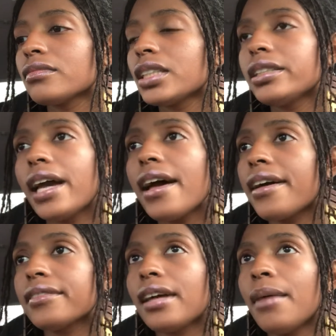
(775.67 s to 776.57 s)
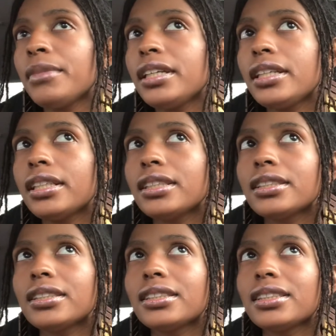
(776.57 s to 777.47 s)
Yeah, I mean,
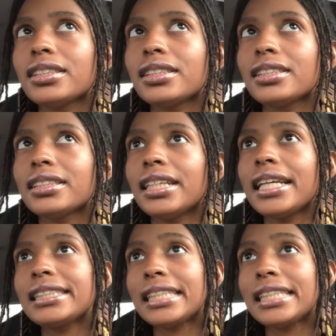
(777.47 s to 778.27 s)
it's